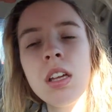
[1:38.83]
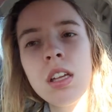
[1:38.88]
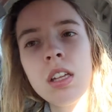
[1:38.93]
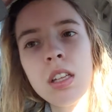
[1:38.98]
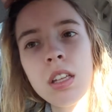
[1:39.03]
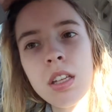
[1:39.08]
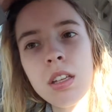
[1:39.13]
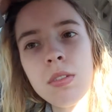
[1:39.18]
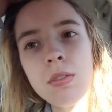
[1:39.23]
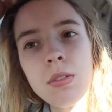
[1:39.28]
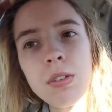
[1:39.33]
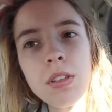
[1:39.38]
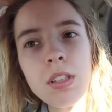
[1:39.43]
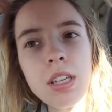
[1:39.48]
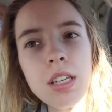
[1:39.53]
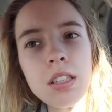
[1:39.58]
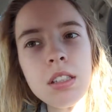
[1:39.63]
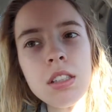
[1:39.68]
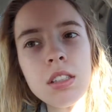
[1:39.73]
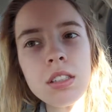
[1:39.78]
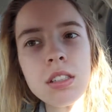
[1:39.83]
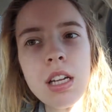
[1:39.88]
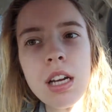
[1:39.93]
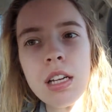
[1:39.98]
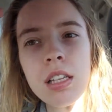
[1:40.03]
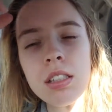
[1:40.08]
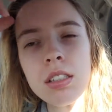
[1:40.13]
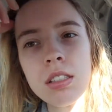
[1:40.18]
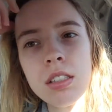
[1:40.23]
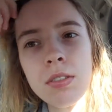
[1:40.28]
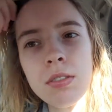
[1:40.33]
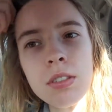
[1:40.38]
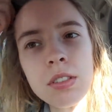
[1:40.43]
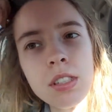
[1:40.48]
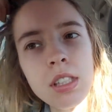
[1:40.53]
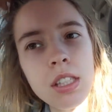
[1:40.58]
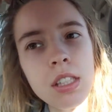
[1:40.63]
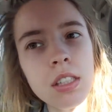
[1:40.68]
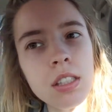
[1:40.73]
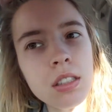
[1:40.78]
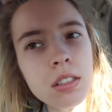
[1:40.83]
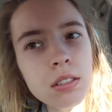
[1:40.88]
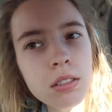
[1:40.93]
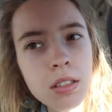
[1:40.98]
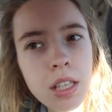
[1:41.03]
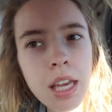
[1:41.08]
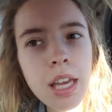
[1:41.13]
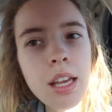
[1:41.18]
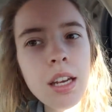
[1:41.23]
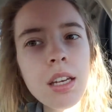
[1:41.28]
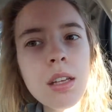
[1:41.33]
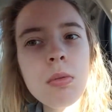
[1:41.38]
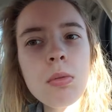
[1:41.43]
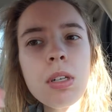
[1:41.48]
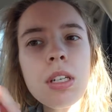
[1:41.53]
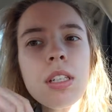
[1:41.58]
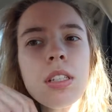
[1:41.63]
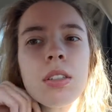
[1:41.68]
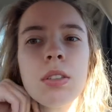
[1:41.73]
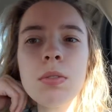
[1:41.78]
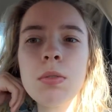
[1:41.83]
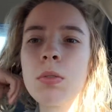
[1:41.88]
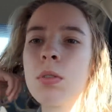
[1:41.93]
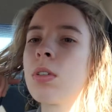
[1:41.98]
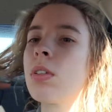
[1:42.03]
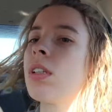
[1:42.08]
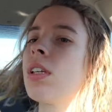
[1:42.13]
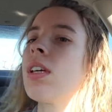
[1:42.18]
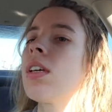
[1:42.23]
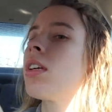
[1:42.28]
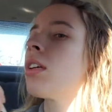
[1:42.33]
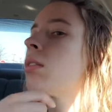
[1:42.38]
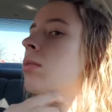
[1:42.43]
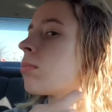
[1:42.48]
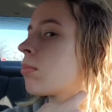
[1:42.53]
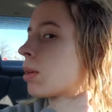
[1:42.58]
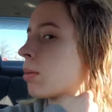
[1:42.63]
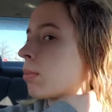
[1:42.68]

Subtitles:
looking for like little stocking stuffers, like candy wise, for like my